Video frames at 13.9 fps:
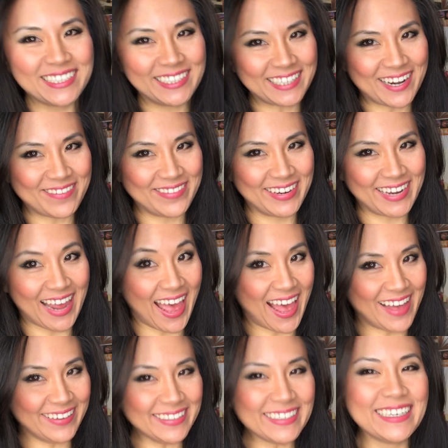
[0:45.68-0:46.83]
Should I read it
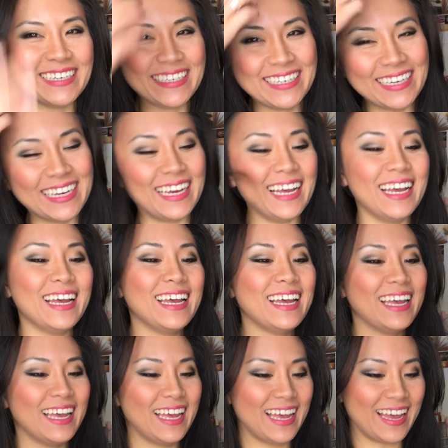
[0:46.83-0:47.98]
out?
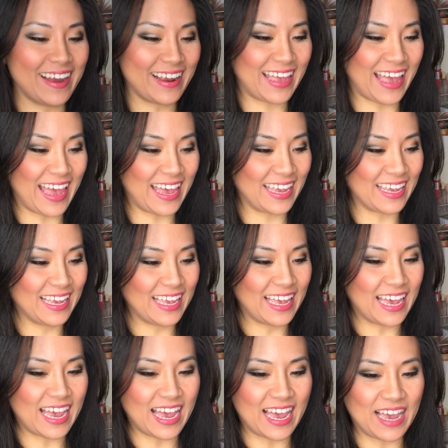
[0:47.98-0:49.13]
Okay,
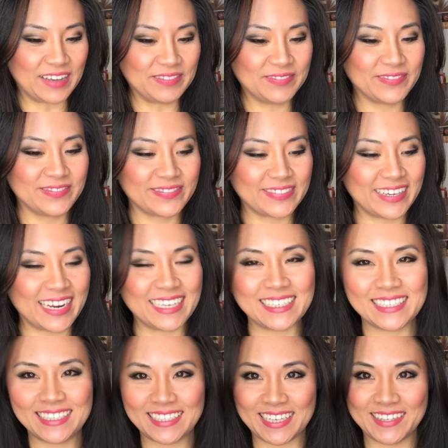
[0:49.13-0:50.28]
um, right.
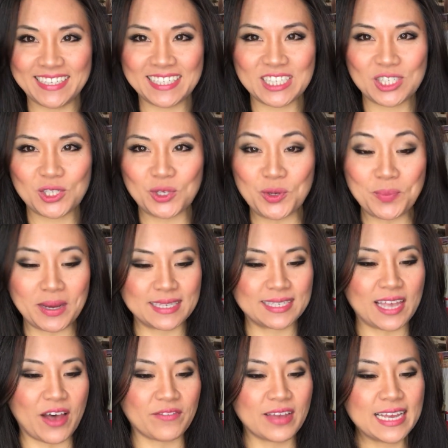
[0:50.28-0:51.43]
So this is to
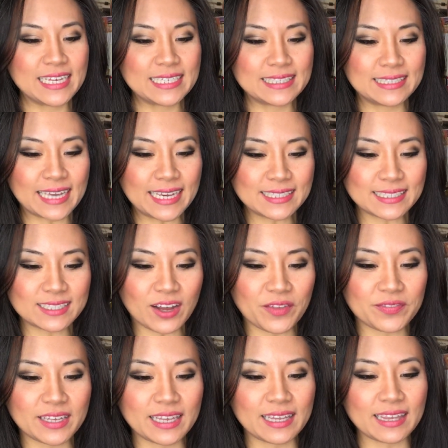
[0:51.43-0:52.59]
myself, dated on
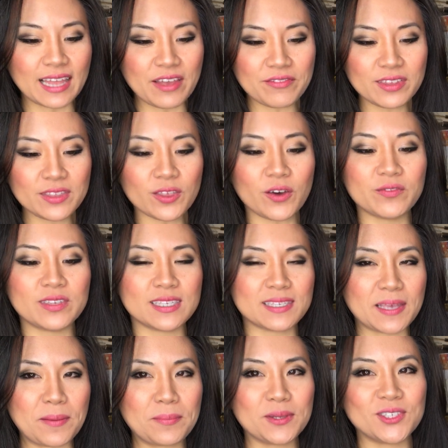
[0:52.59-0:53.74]
the eleventh of
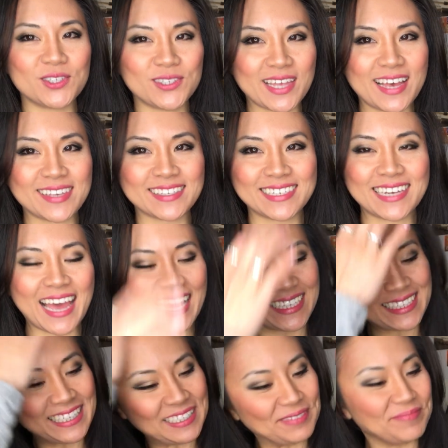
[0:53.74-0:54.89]
December two thousand
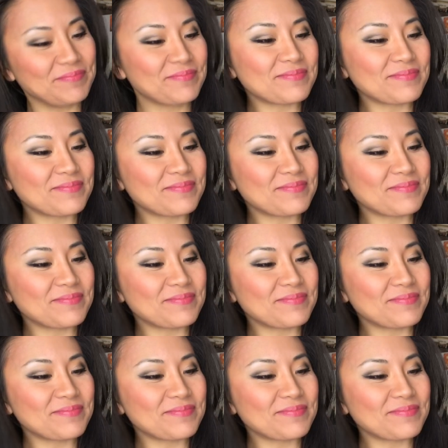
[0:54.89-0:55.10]
eighteen.